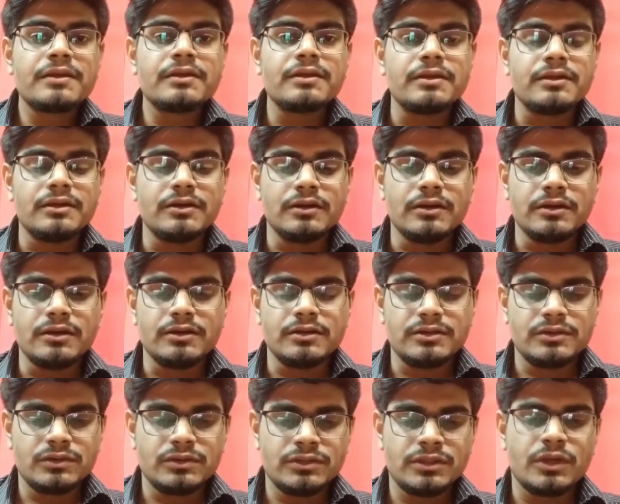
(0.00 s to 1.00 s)

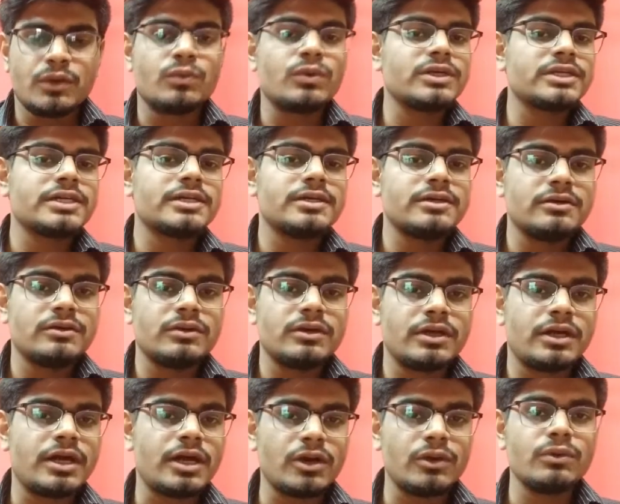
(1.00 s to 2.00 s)
Now
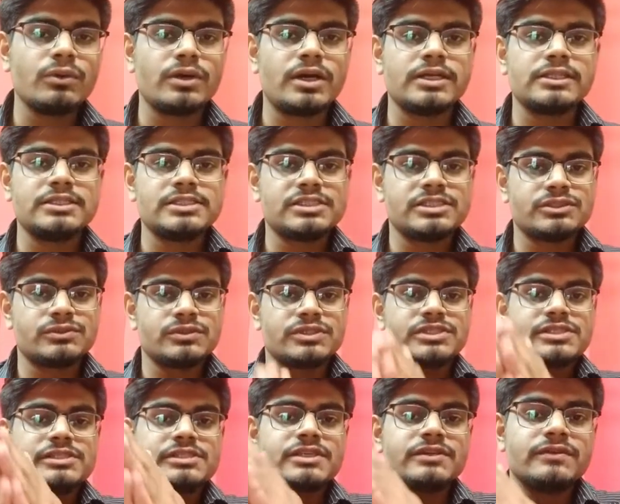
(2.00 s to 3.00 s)
how are these
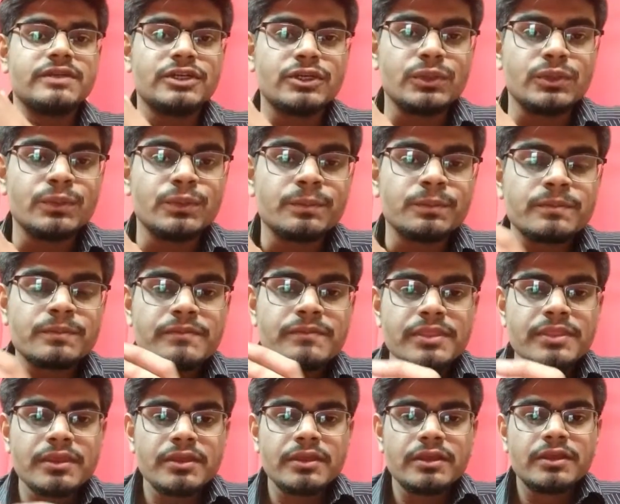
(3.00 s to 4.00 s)
situations given to you?
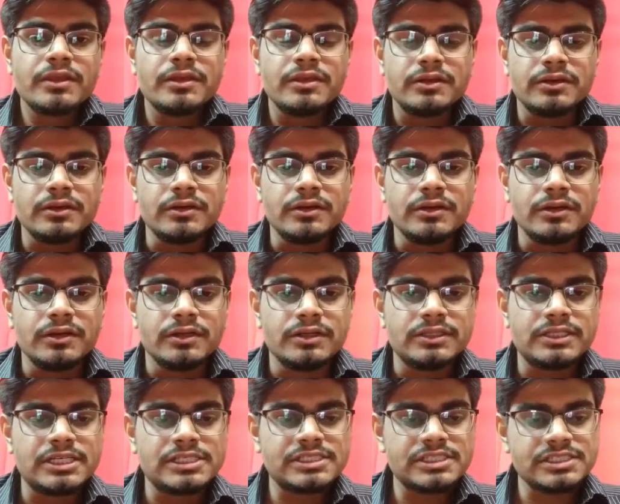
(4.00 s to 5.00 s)

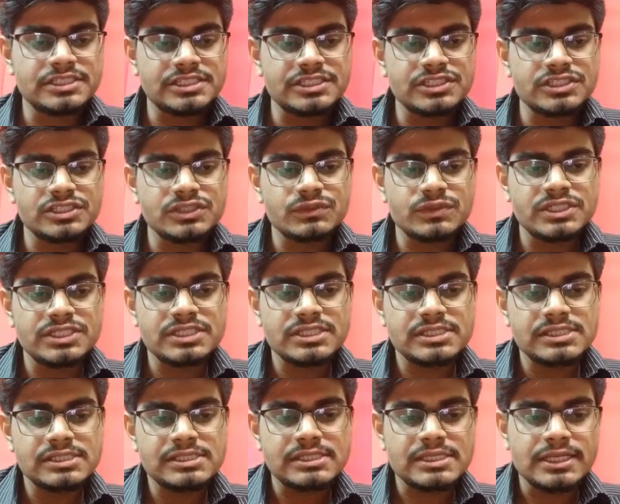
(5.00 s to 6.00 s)
There are 60
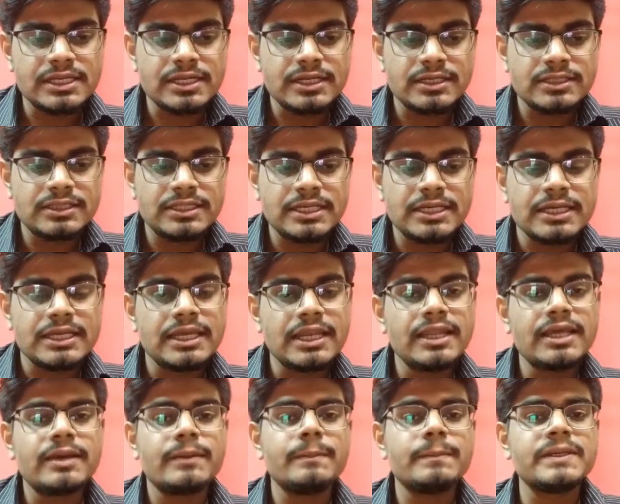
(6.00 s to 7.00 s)
situations and they are
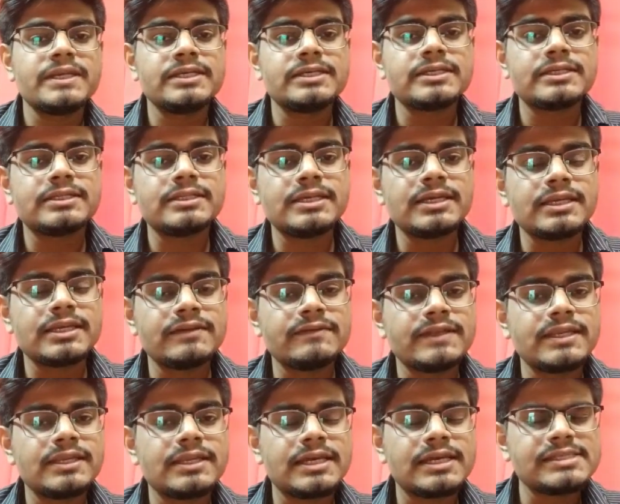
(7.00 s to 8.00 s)
incomplete. They are
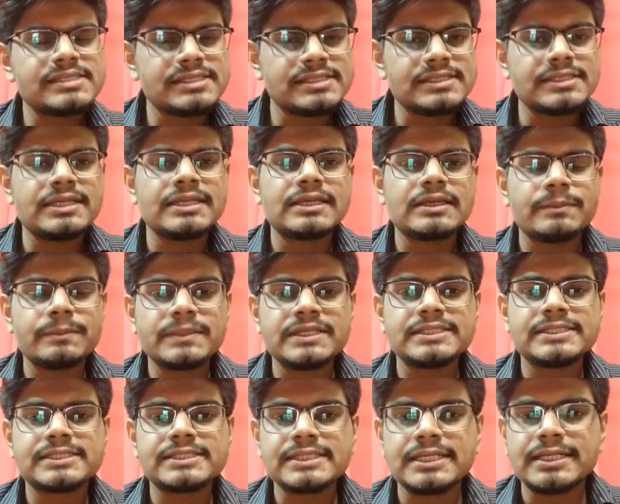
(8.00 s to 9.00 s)
given as
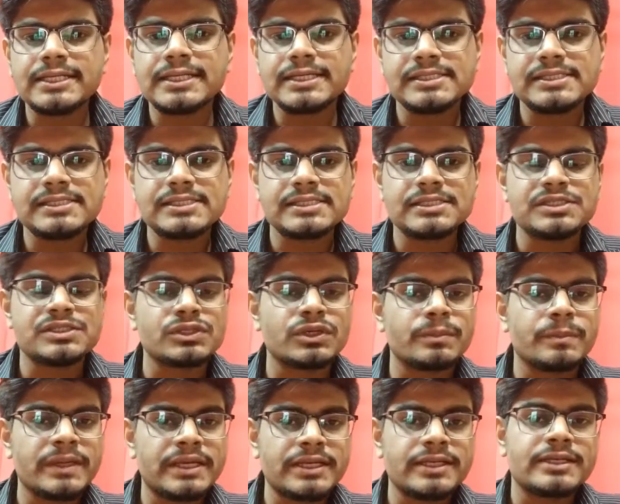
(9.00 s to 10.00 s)
incomplete sentences or
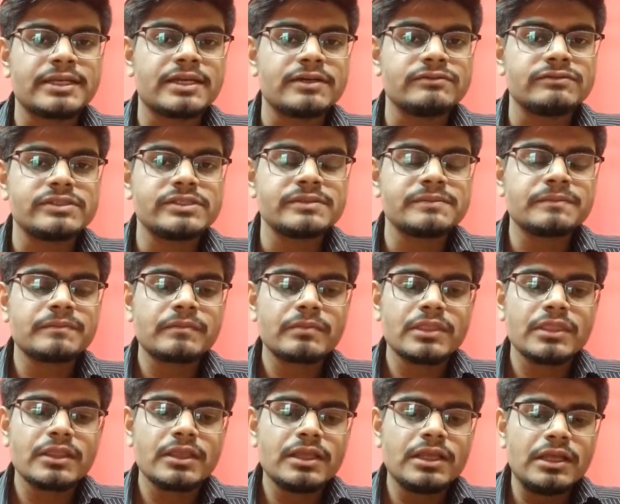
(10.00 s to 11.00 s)
paragraphs.
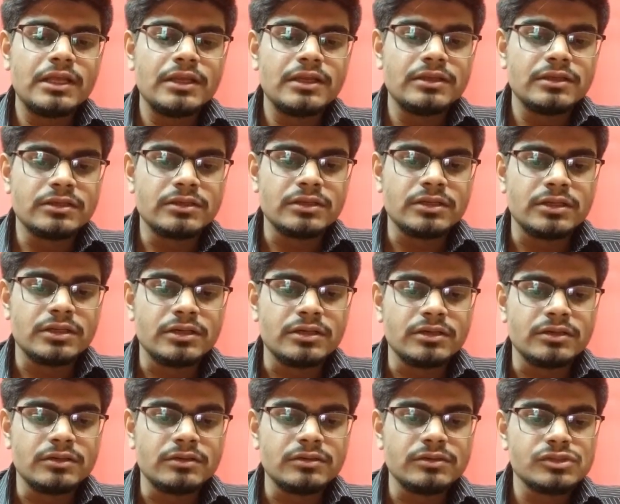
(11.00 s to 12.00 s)

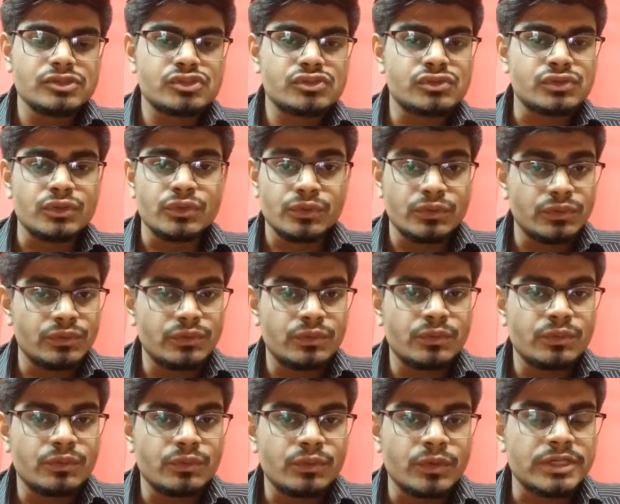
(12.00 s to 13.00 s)
So
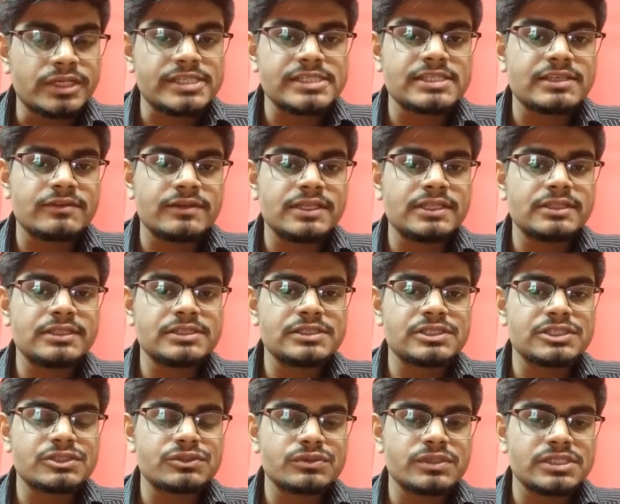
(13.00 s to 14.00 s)
what is given in these
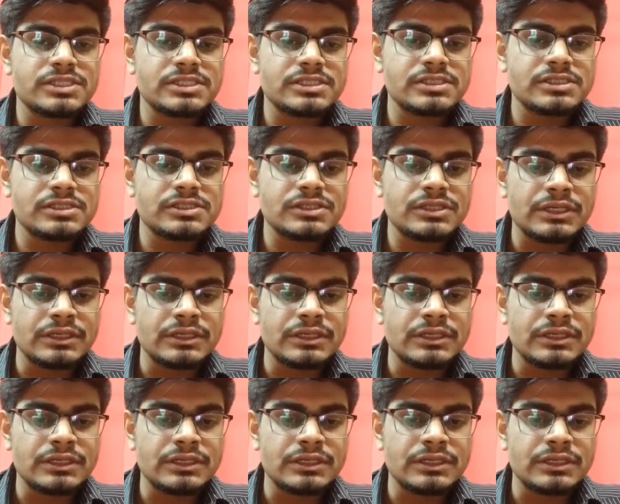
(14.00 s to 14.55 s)
situations?